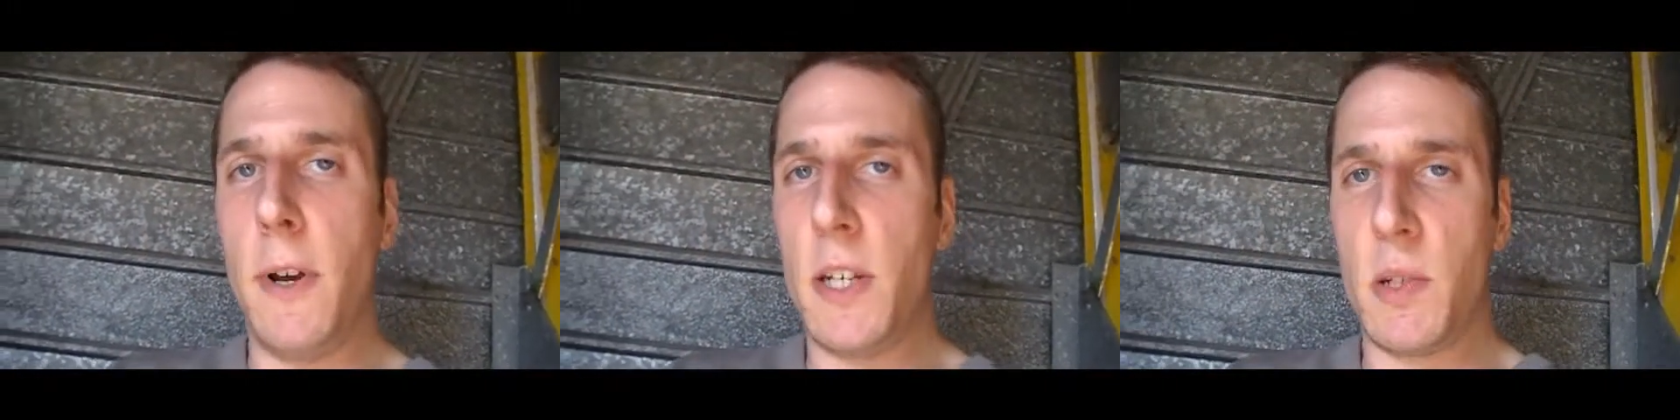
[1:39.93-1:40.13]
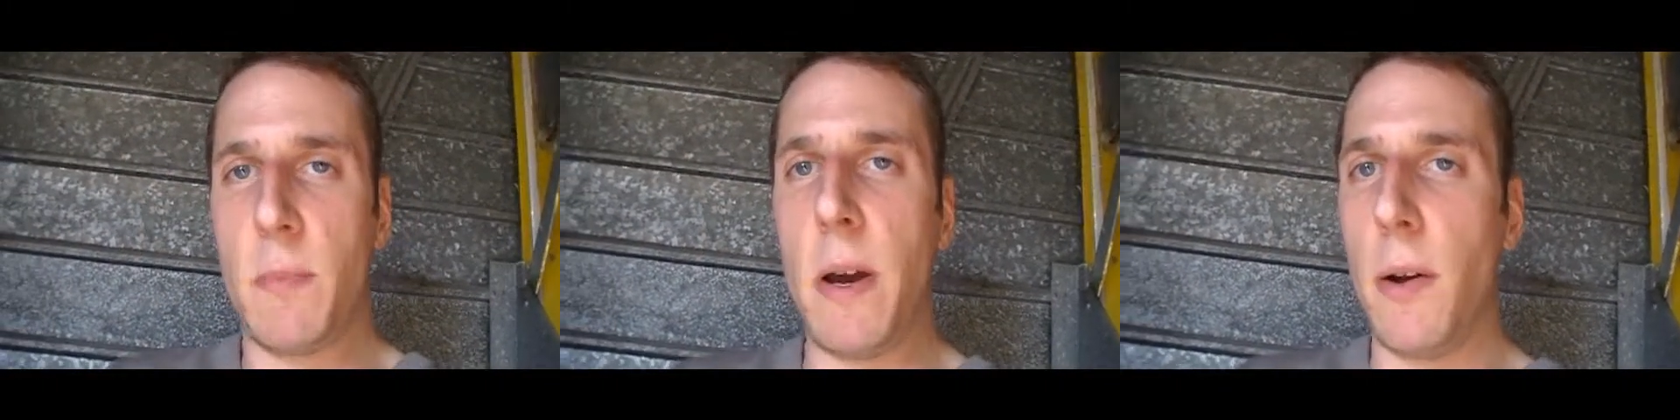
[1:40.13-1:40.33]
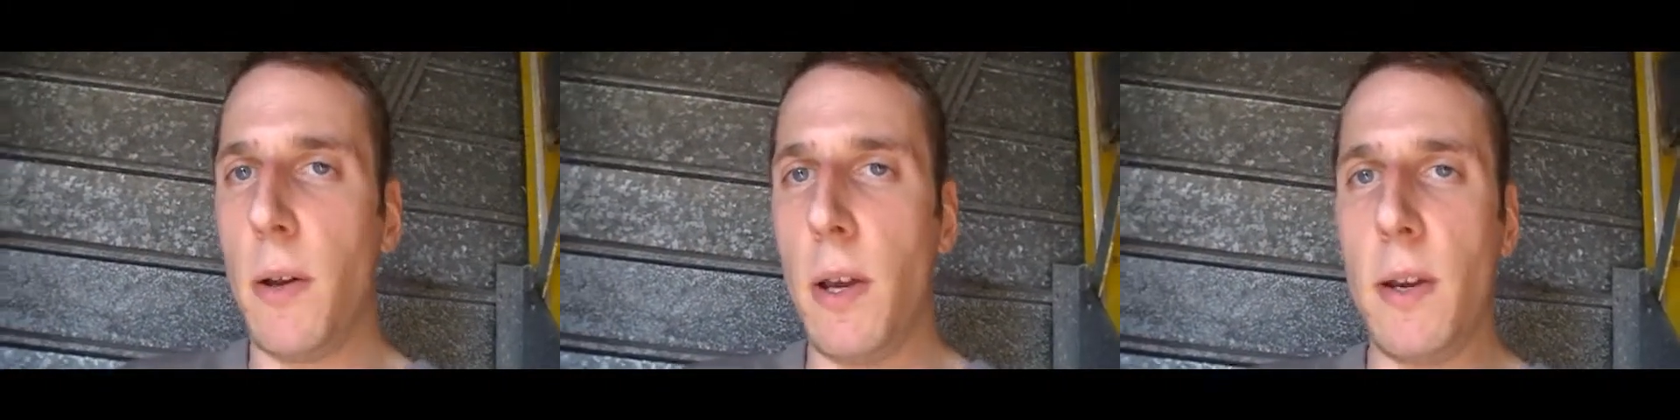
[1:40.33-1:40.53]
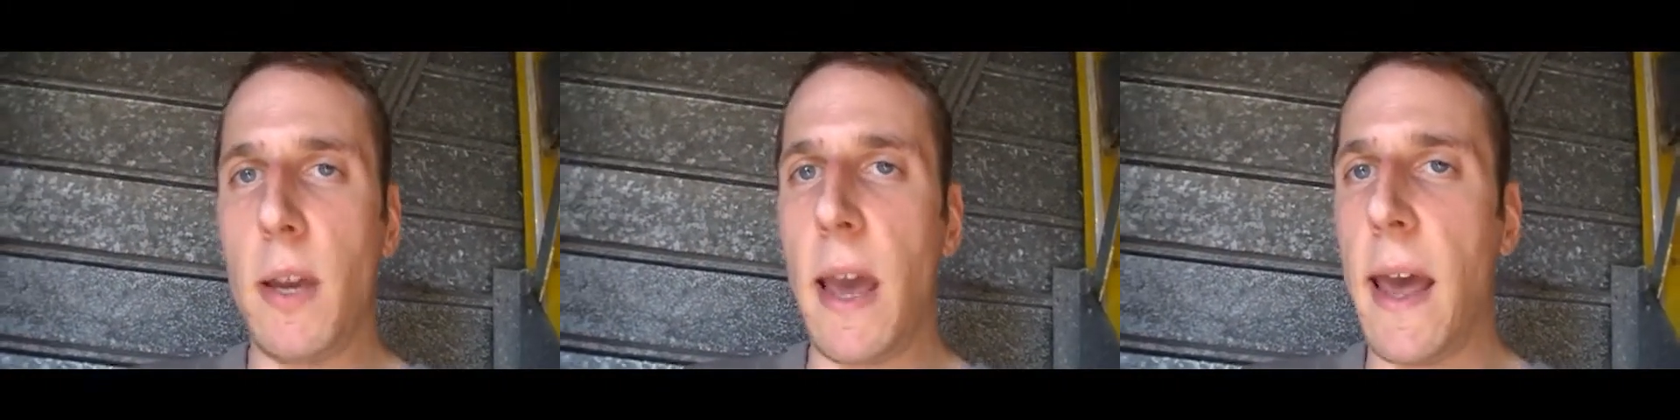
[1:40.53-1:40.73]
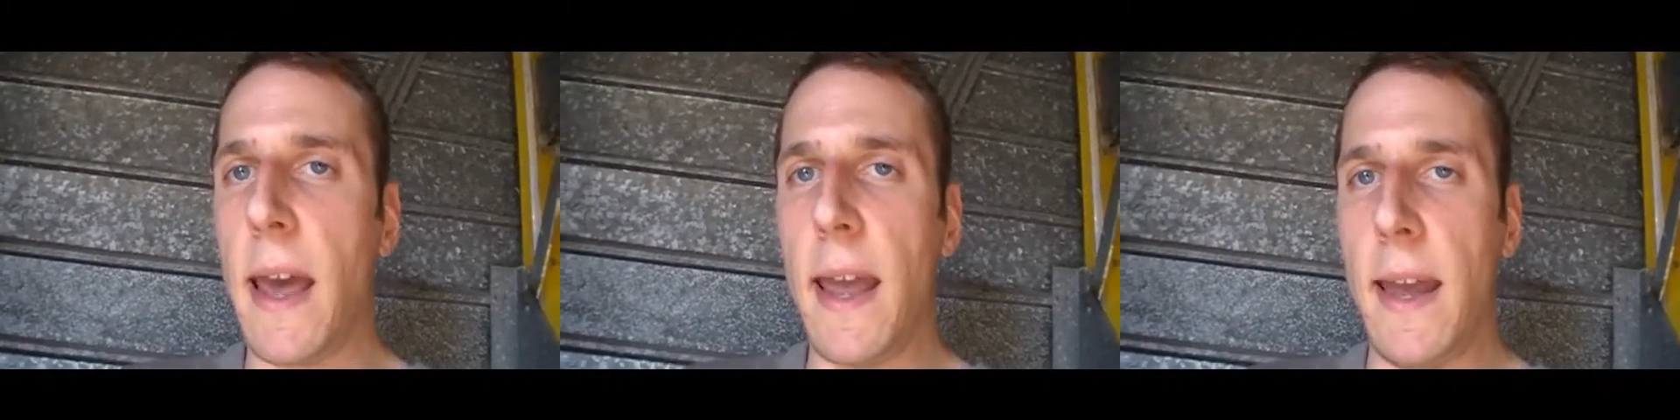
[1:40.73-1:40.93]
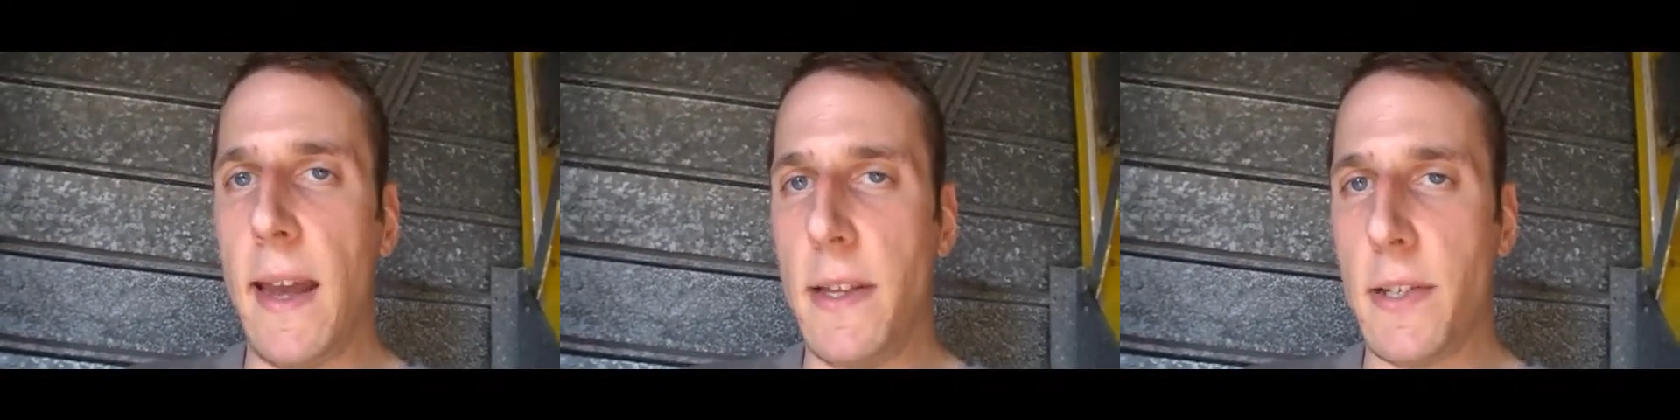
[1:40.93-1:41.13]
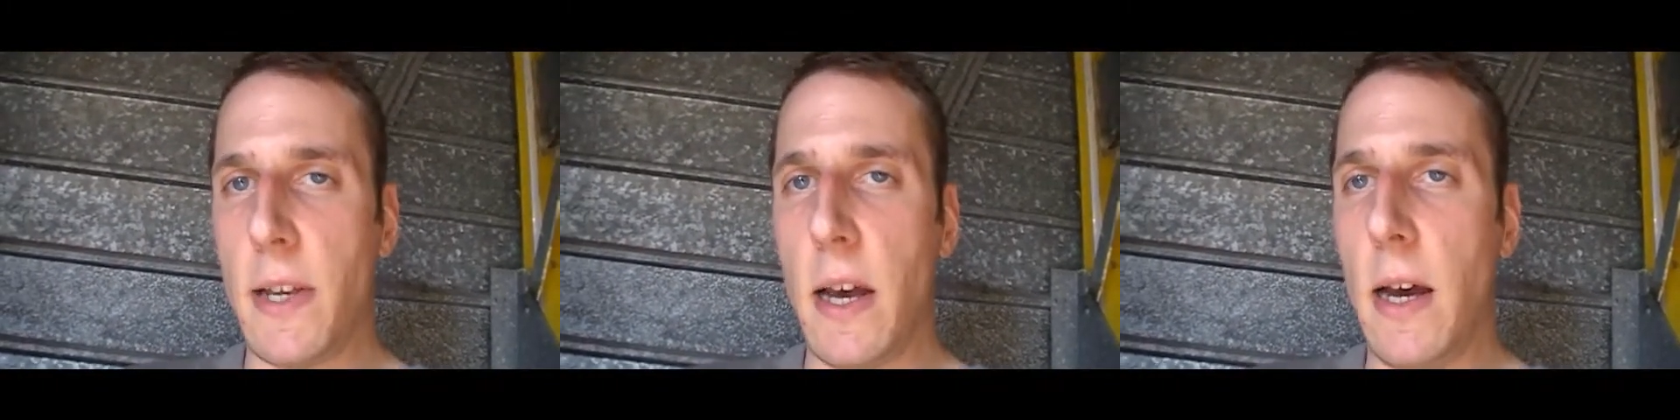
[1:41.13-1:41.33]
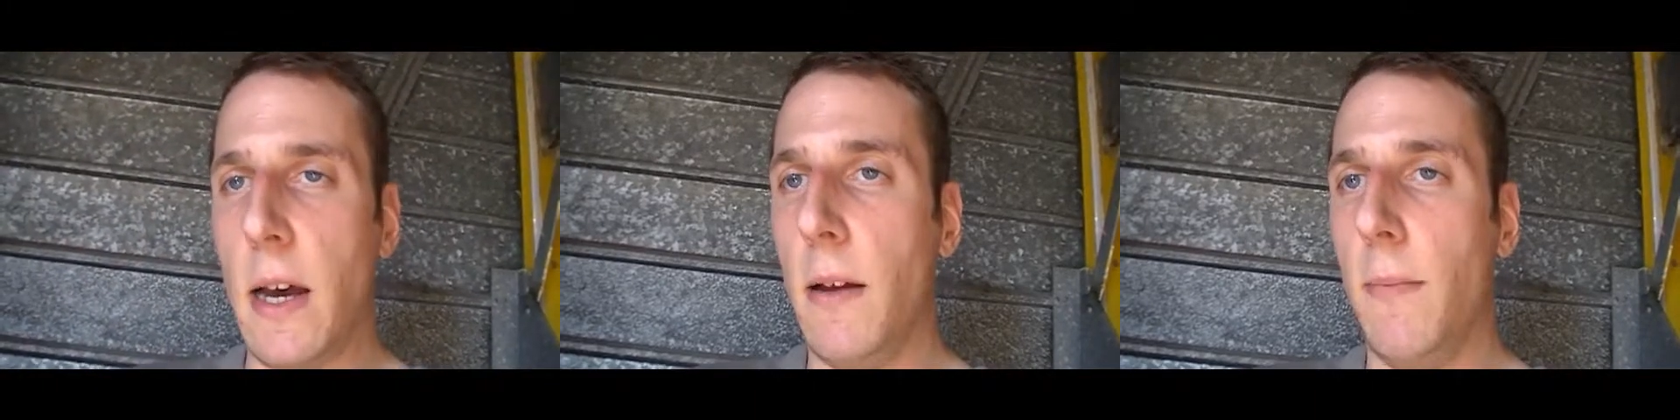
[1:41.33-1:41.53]
smell you get is
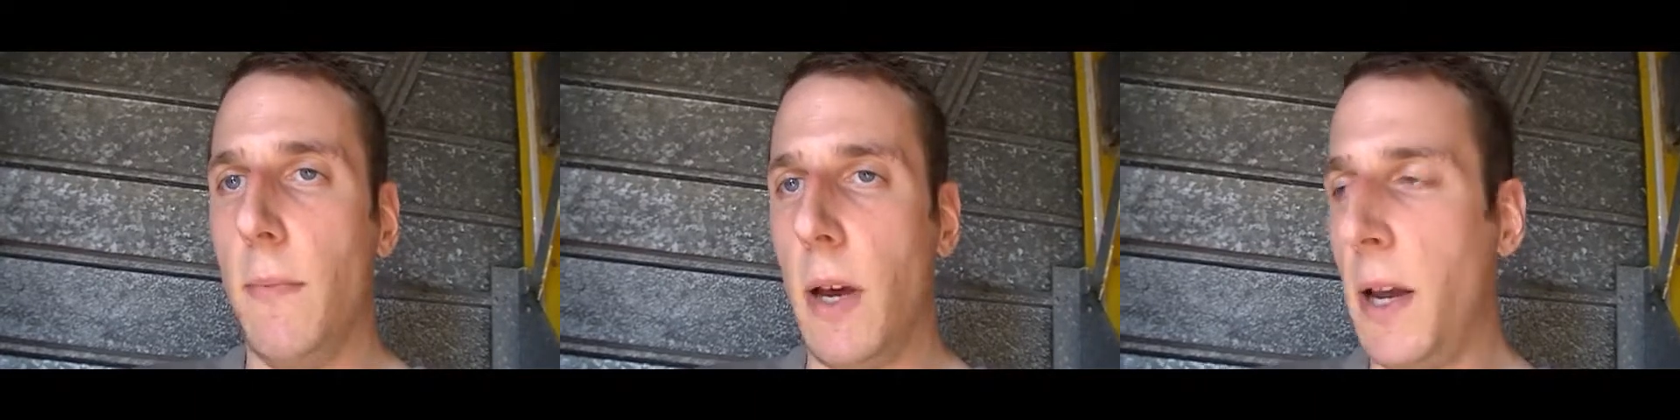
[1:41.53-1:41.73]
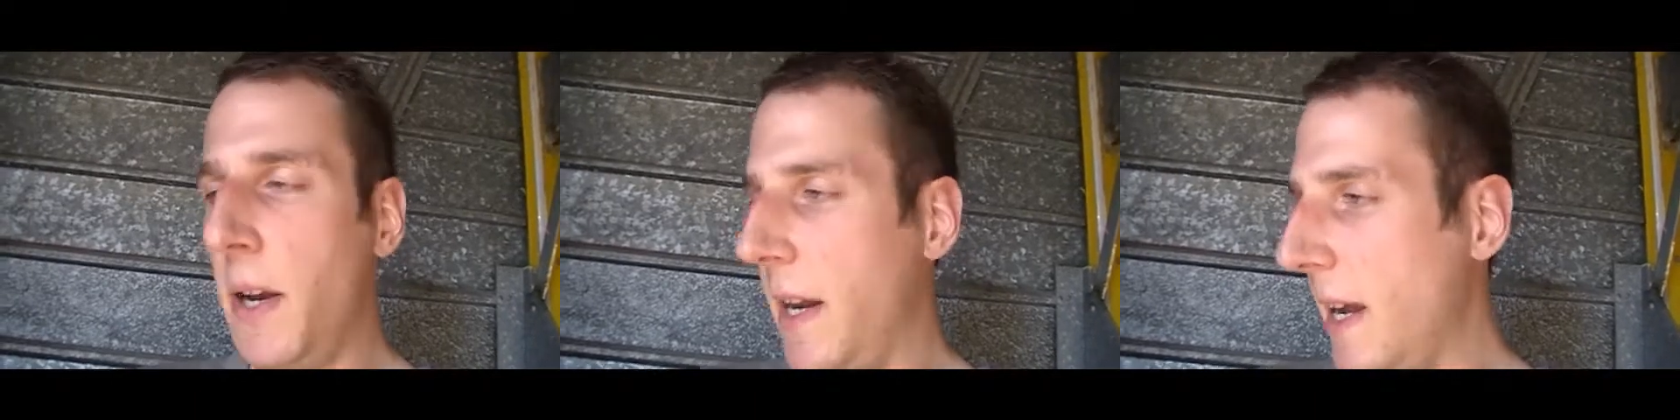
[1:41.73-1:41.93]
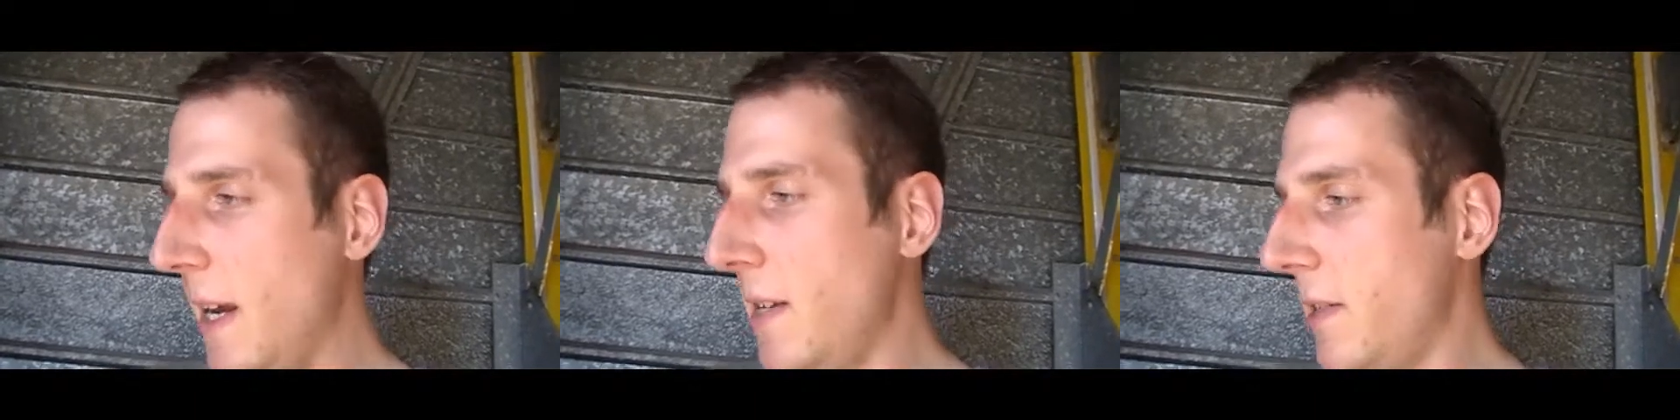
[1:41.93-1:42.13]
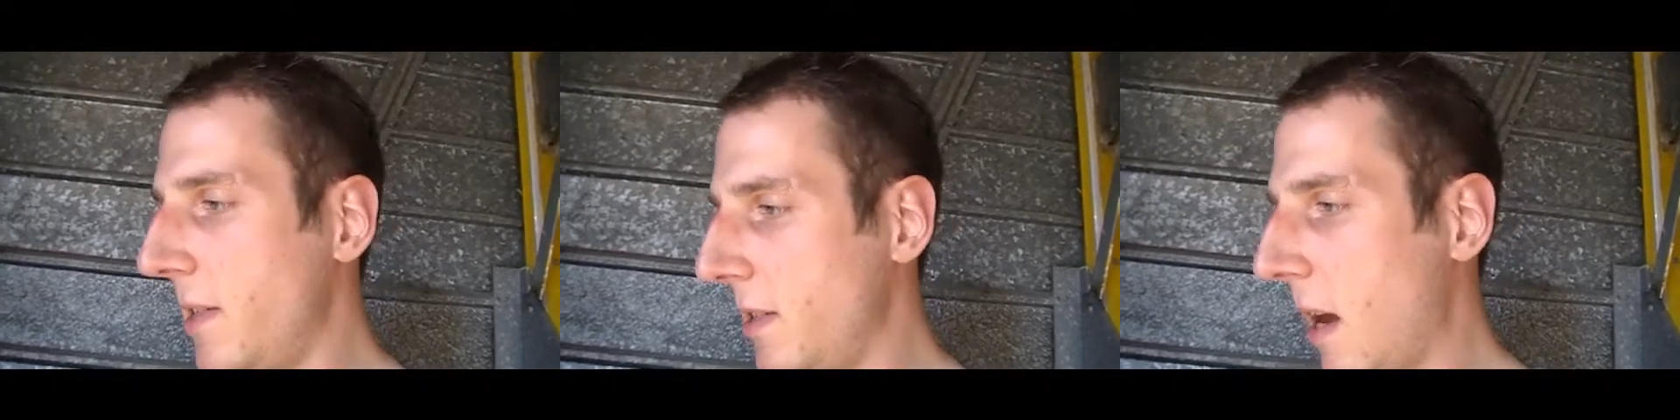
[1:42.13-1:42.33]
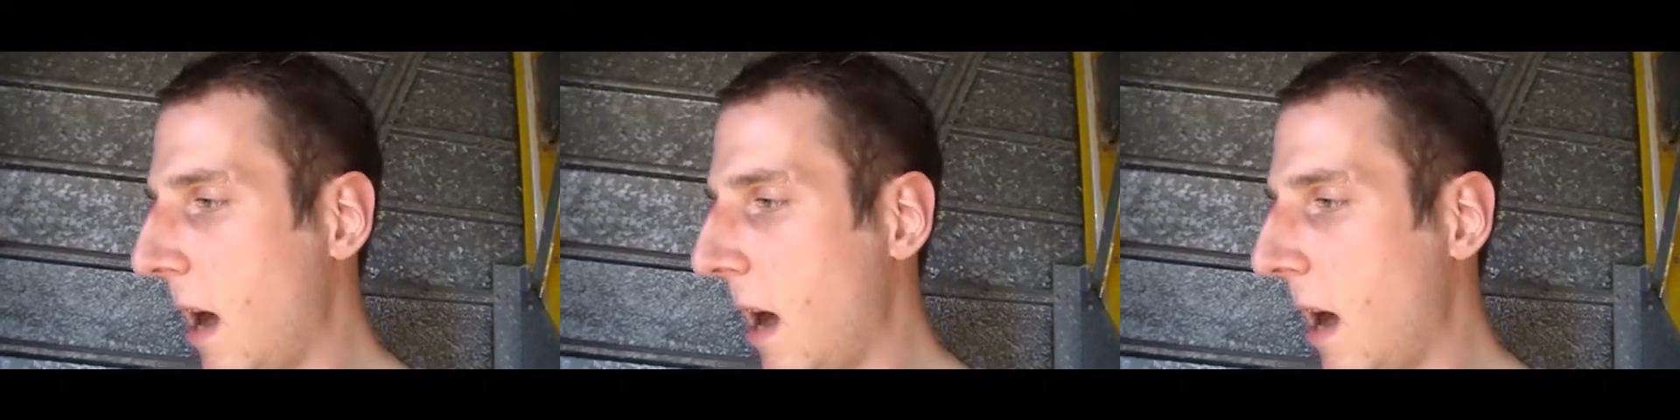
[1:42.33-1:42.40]
anise.